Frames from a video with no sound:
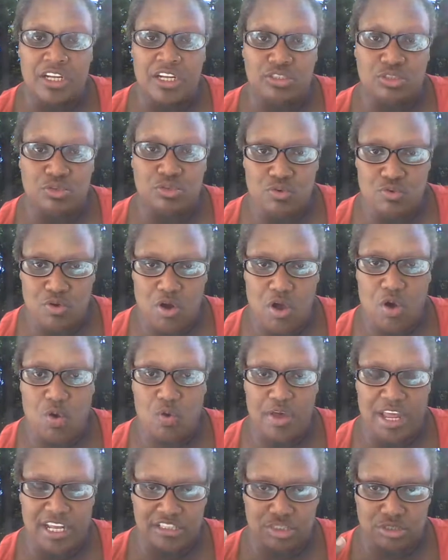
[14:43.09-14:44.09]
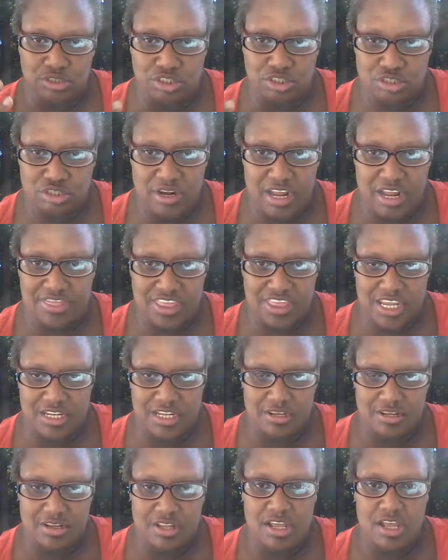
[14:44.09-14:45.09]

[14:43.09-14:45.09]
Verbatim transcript: to grow and to strengthen